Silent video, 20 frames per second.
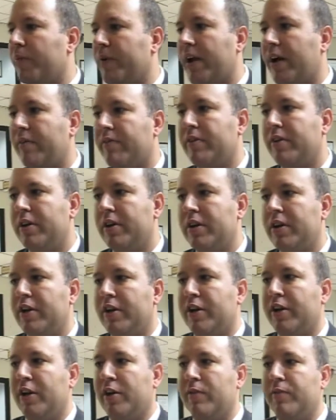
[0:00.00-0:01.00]
We
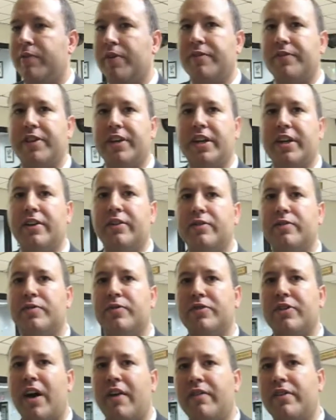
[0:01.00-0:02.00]
have, you know, 57
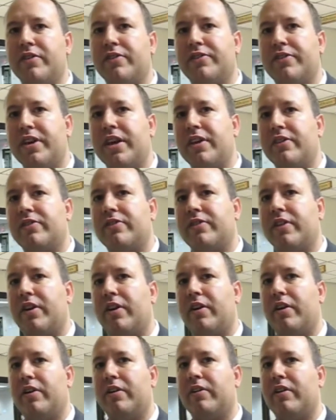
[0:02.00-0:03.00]
seats that
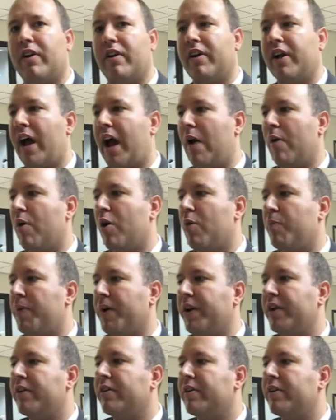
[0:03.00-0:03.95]
are, are now open,